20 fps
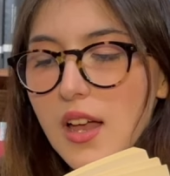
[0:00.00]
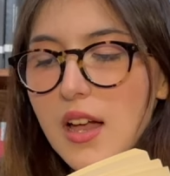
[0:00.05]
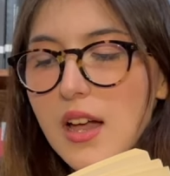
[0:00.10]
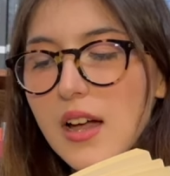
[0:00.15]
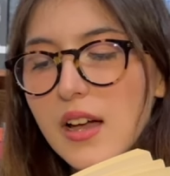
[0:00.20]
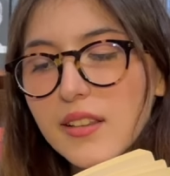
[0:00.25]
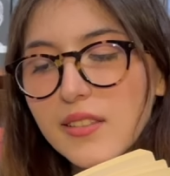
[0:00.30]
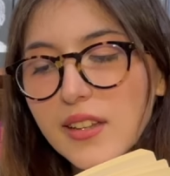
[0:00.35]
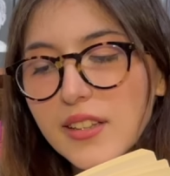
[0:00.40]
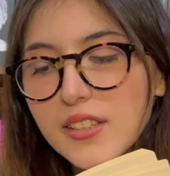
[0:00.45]

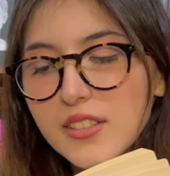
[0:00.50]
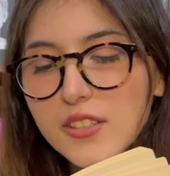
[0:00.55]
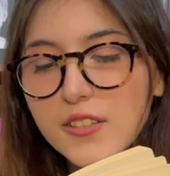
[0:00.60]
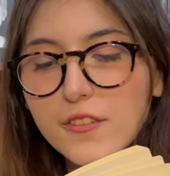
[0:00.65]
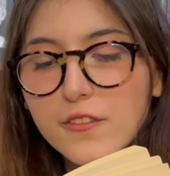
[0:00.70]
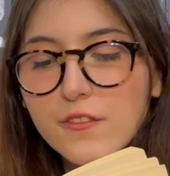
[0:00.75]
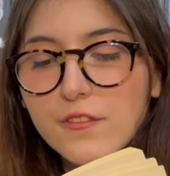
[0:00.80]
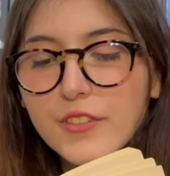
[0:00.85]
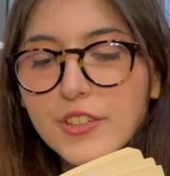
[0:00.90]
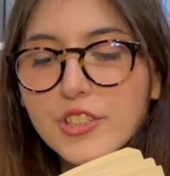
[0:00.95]
and less
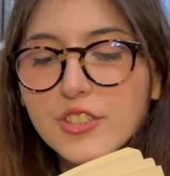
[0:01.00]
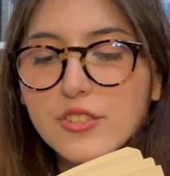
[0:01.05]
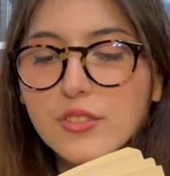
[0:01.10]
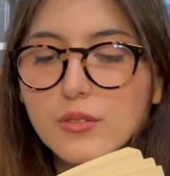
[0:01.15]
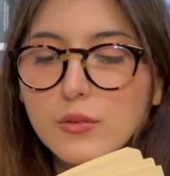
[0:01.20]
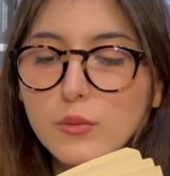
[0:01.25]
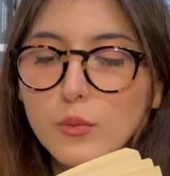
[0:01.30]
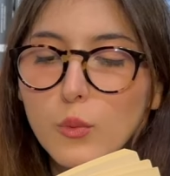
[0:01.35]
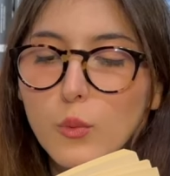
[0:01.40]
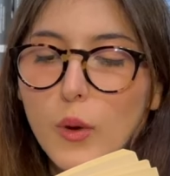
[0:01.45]

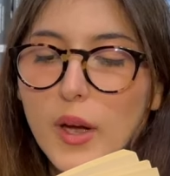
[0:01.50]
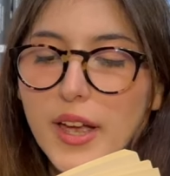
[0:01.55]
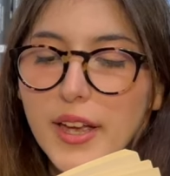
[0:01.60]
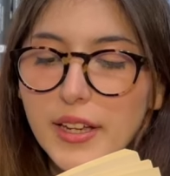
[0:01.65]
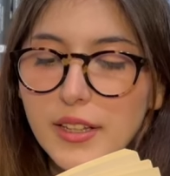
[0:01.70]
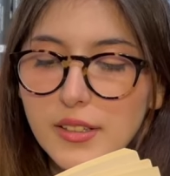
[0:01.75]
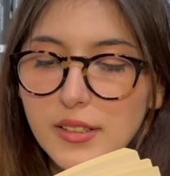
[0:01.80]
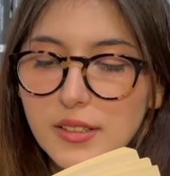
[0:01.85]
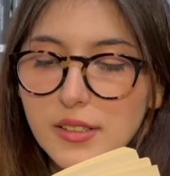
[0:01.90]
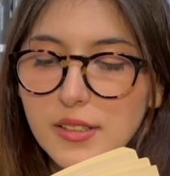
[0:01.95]
efficient
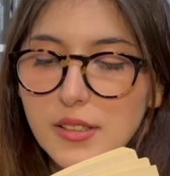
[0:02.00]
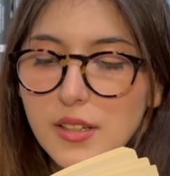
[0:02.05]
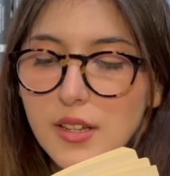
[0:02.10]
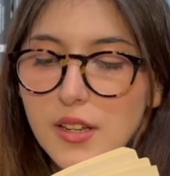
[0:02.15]
ways.